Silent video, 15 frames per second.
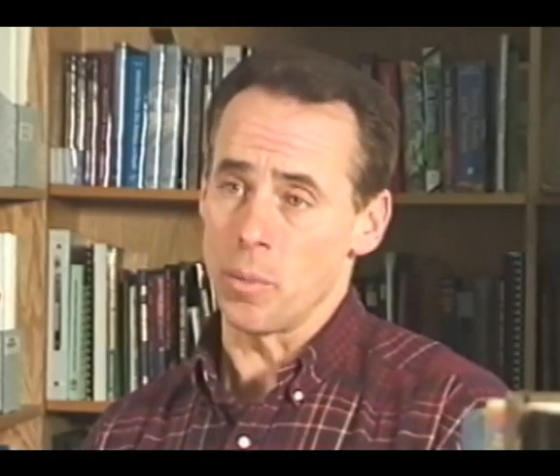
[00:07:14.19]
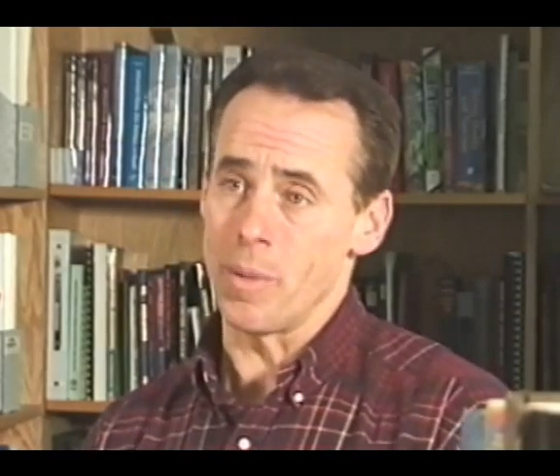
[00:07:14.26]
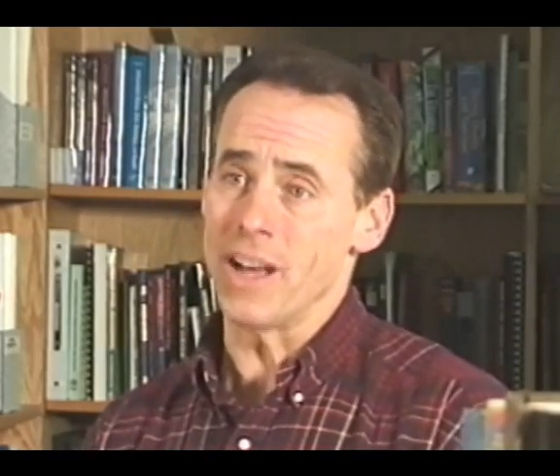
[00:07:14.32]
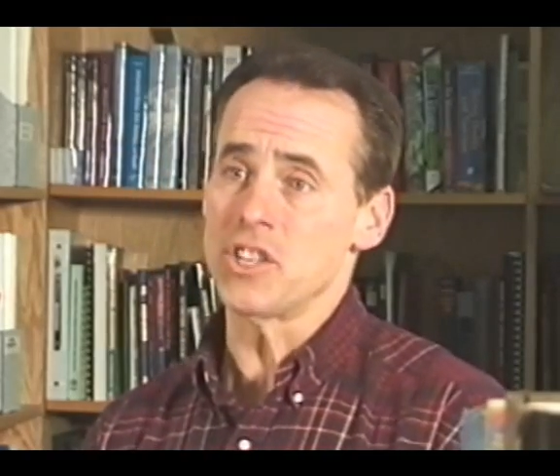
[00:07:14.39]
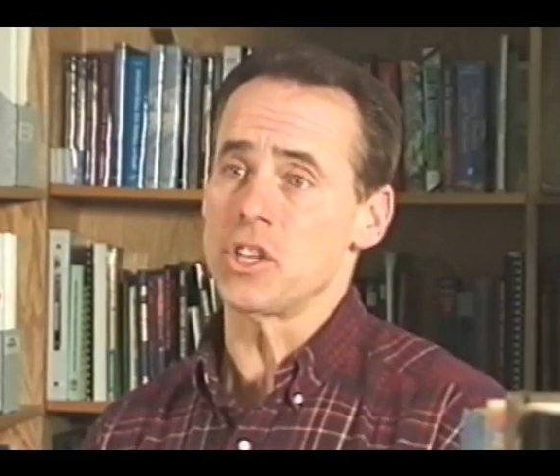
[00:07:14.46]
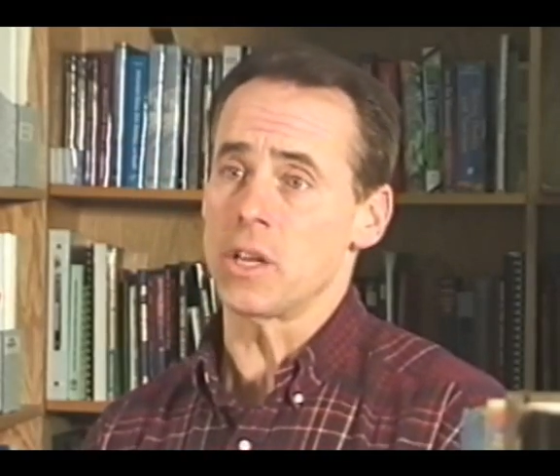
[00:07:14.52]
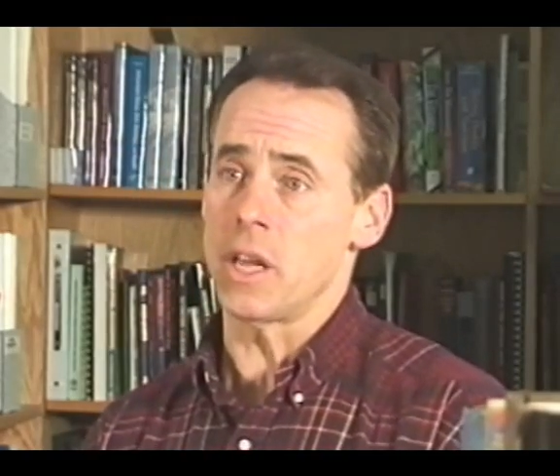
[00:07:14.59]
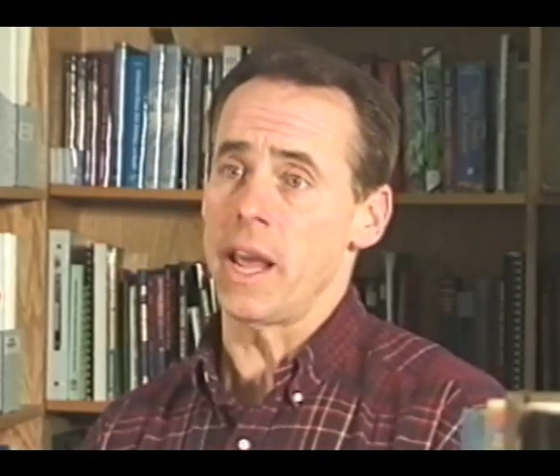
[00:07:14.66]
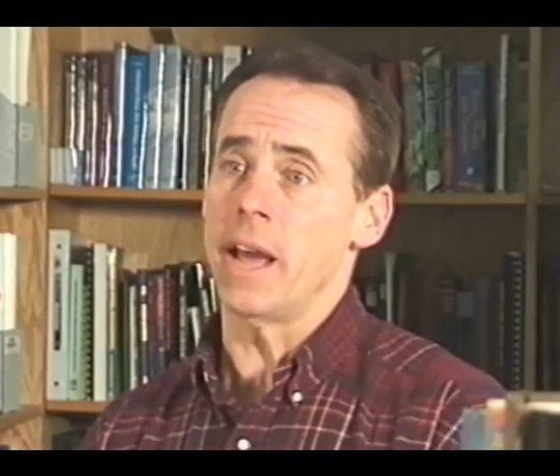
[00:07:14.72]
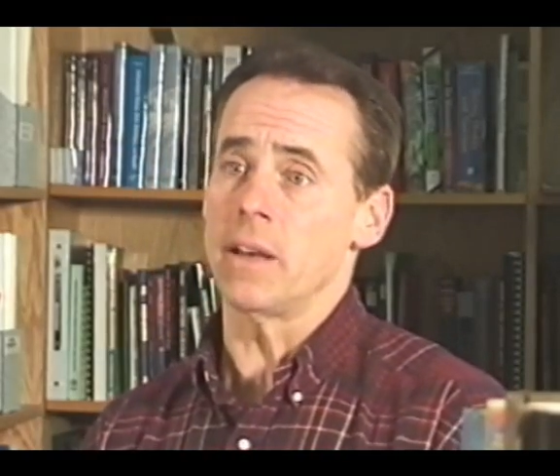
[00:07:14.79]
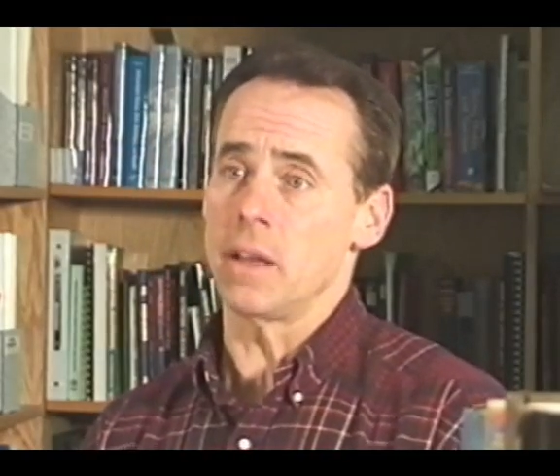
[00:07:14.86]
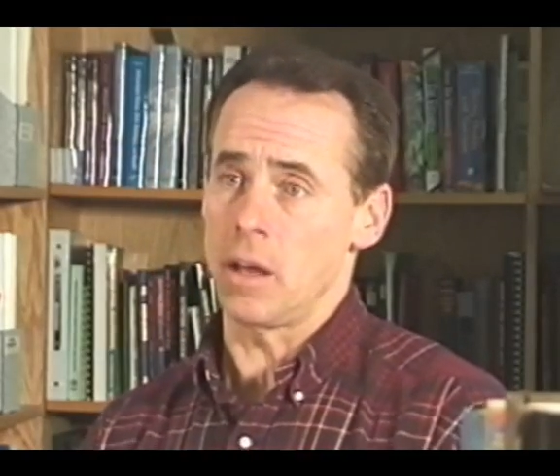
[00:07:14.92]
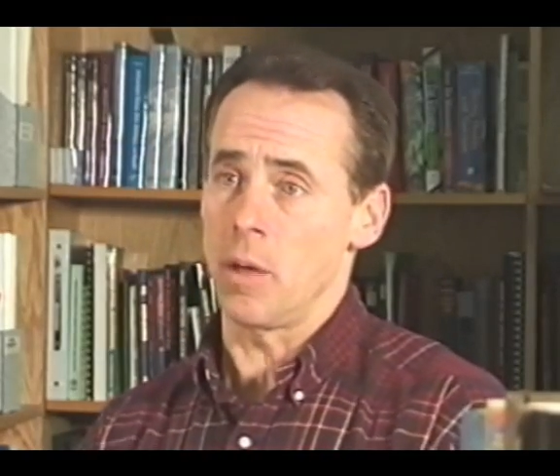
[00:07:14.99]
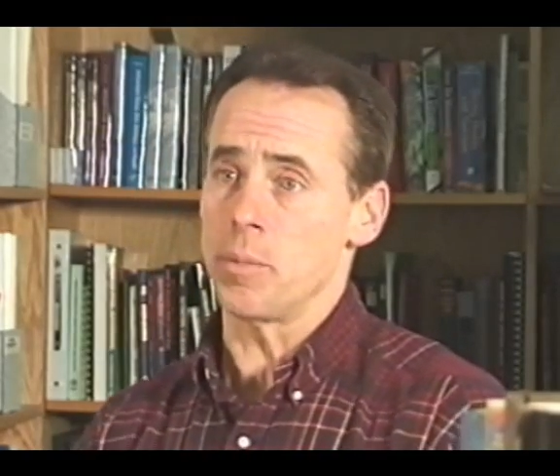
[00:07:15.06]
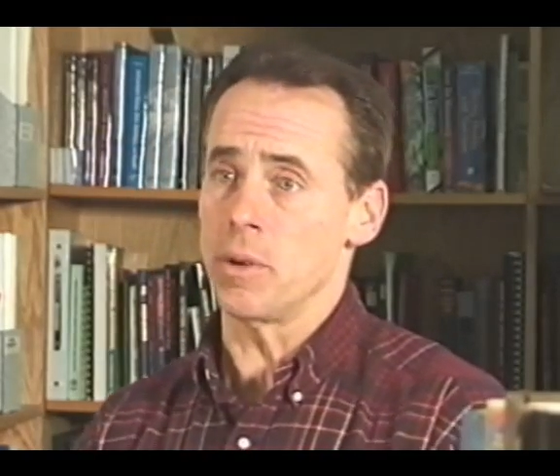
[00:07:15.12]
the best it can
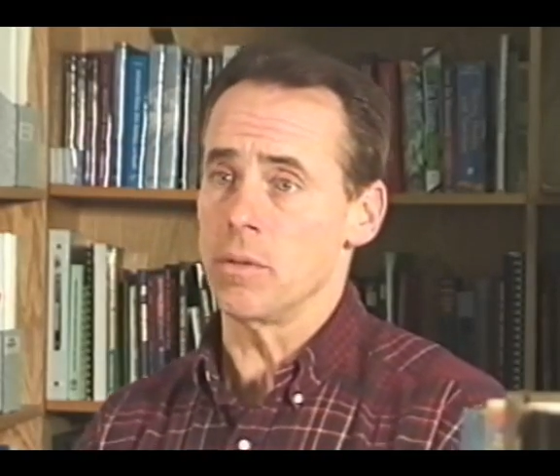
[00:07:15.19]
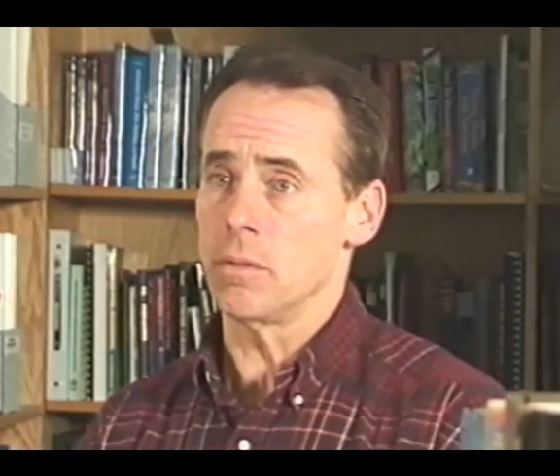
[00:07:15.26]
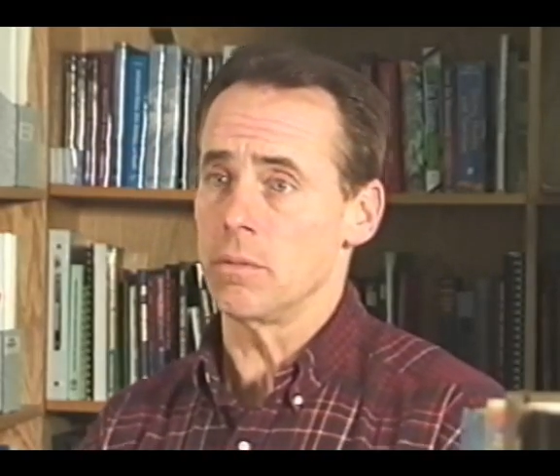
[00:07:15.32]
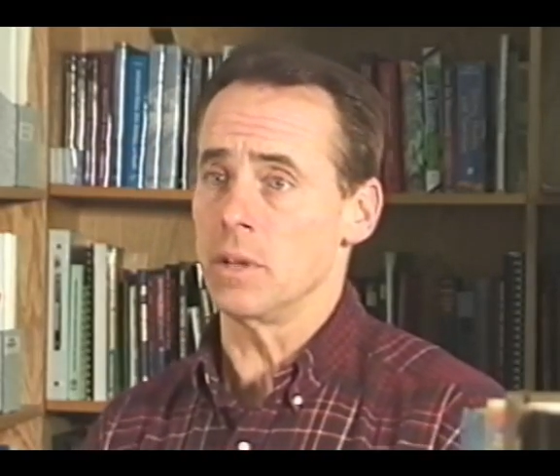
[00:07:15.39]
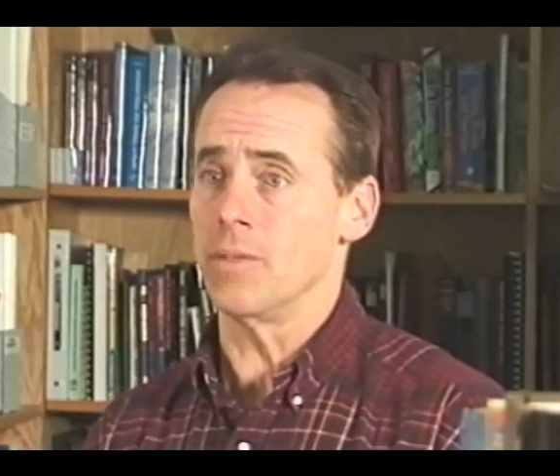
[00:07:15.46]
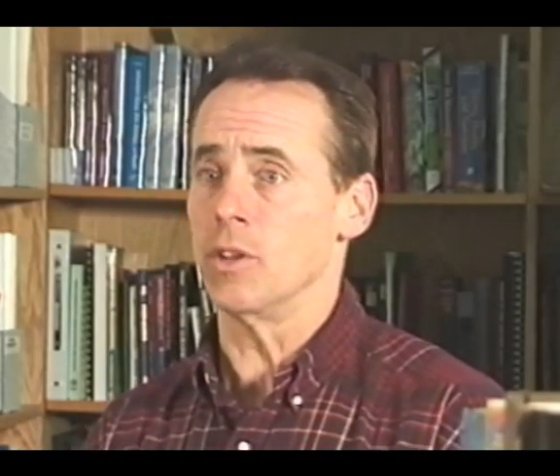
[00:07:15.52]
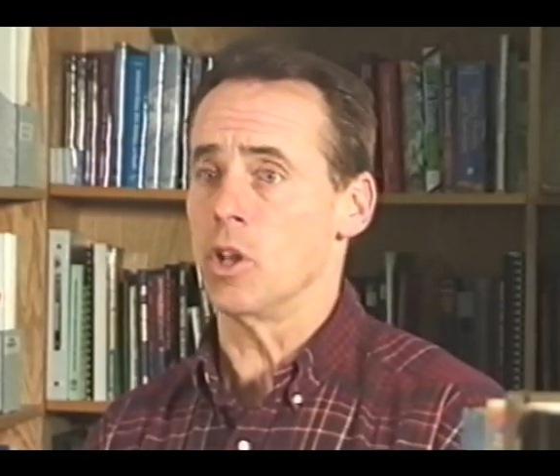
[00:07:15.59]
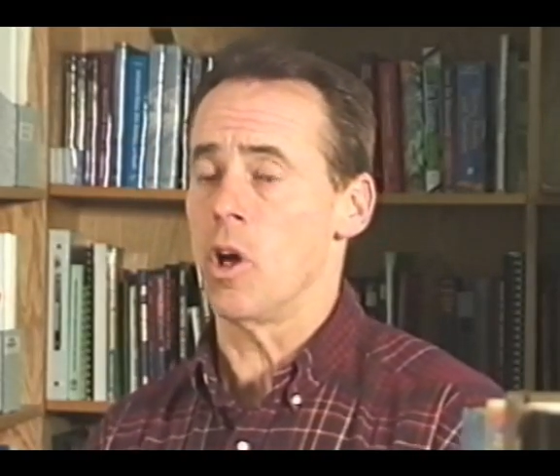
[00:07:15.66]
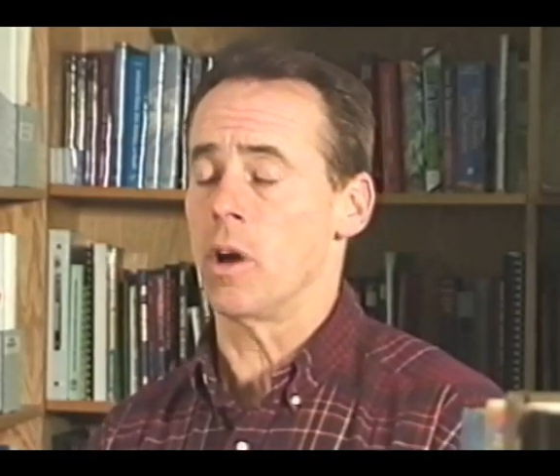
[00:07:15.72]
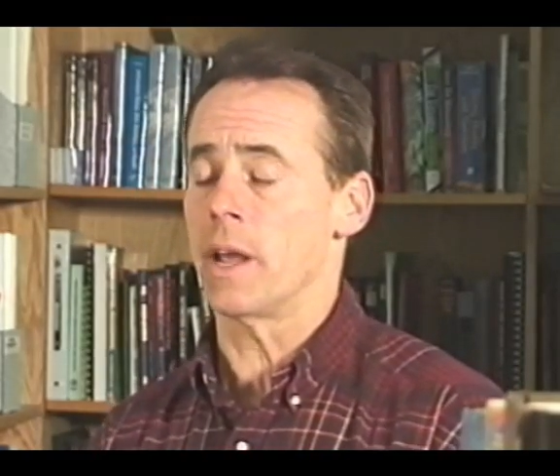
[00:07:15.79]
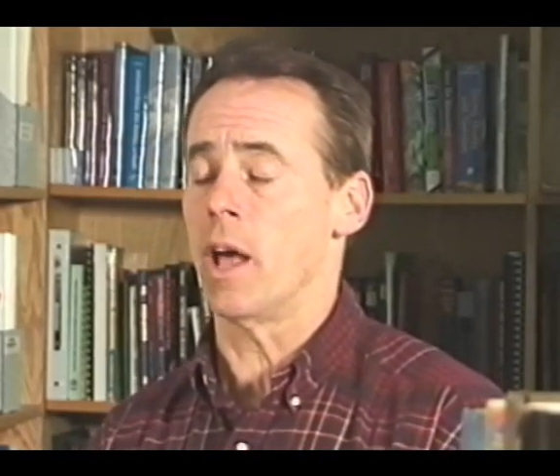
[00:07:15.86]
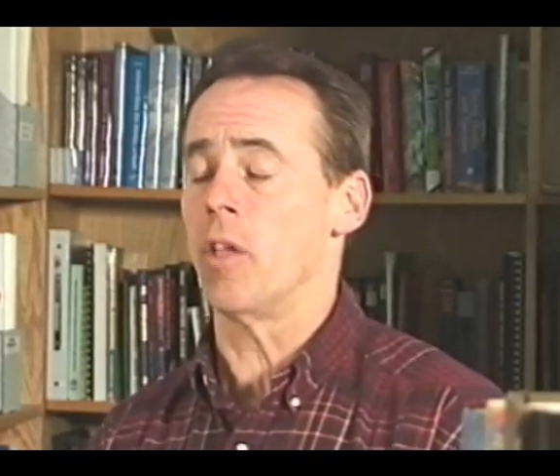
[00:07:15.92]
to help you live a long,